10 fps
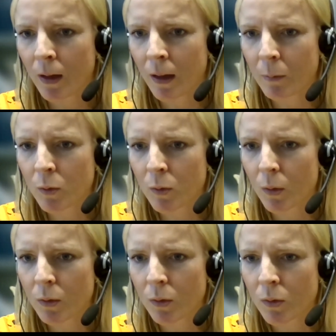Perhaps you
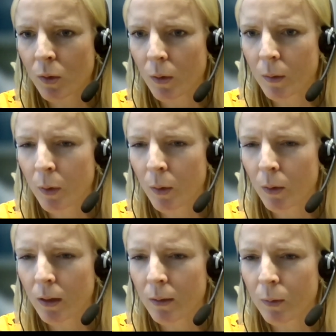also saw it,
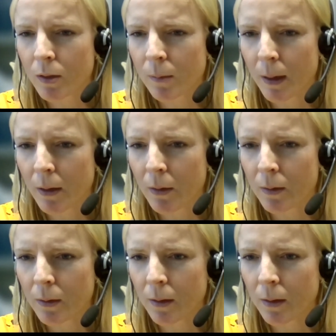Paul. It was
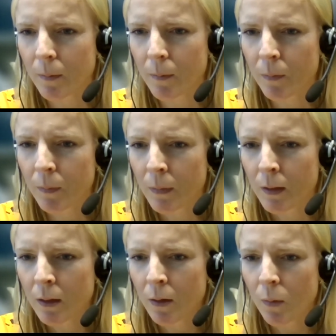about
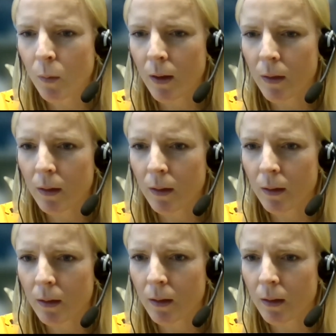whether
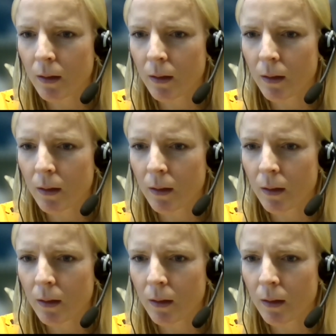